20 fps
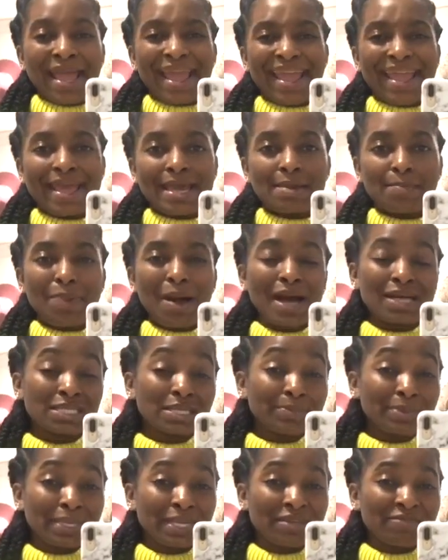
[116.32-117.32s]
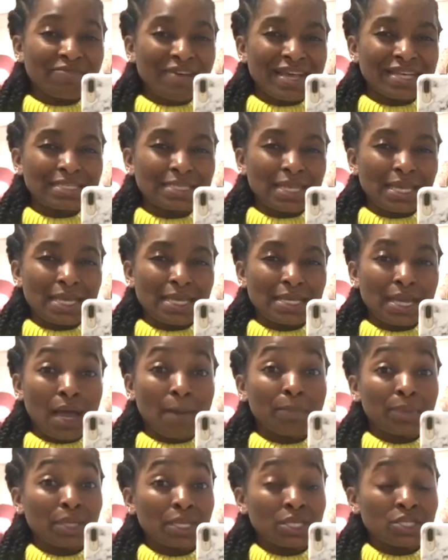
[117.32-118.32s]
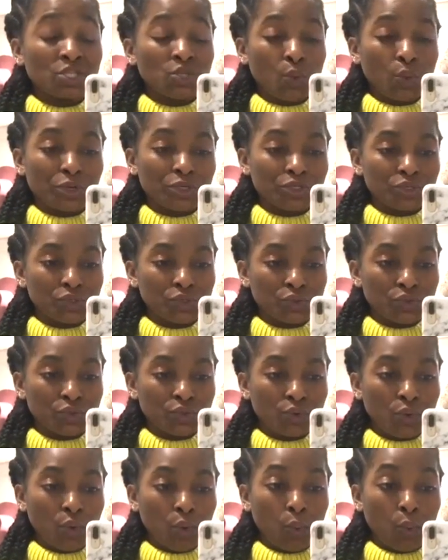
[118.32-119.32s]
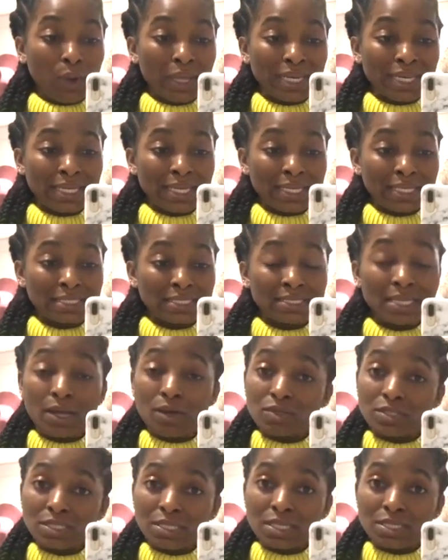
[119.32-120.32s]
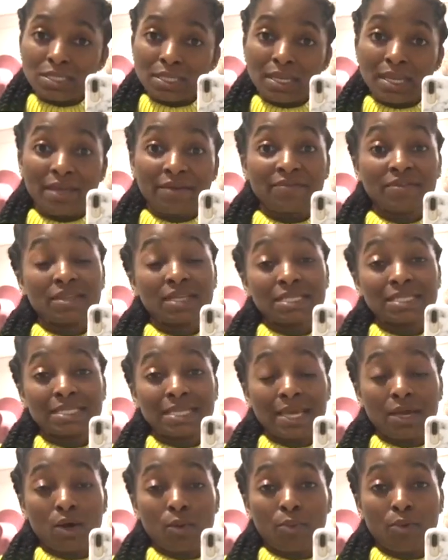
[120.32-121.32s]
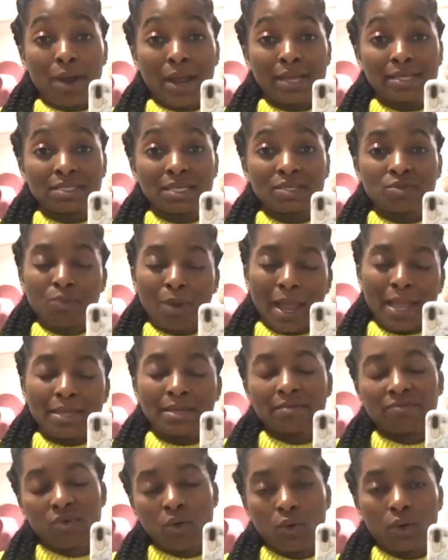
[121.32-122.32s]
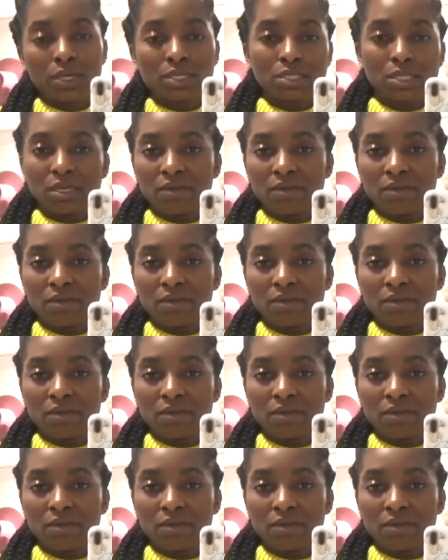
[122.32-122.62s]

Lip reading: and possibly invest in a piece or two when it is sale season if the sale price is right, and of course